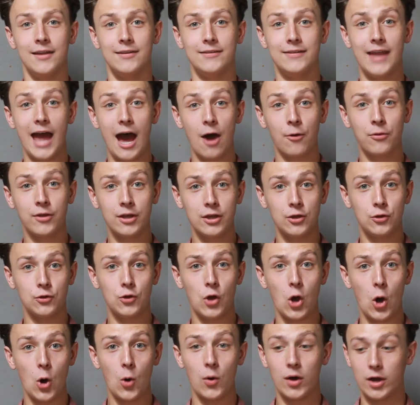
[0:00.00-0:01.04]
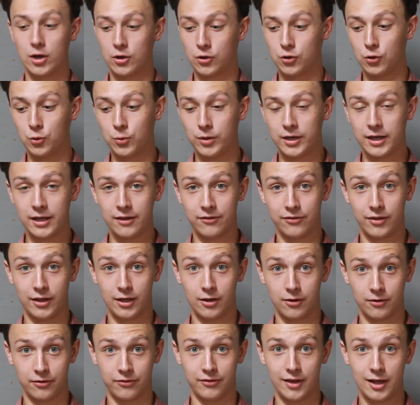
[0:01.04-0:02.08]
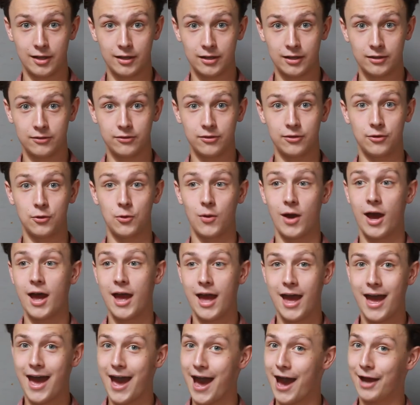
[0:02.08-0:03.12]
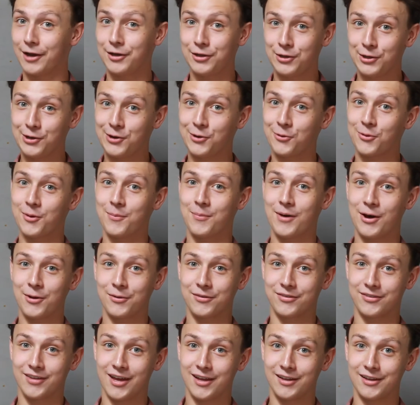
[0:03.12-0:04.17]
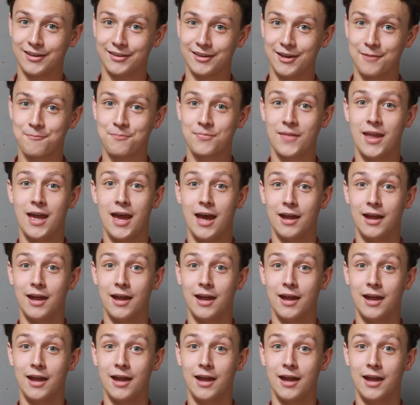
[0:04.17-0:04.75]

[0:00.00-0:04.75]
Now that you know who it is that you're selling to, how do you go about selling them?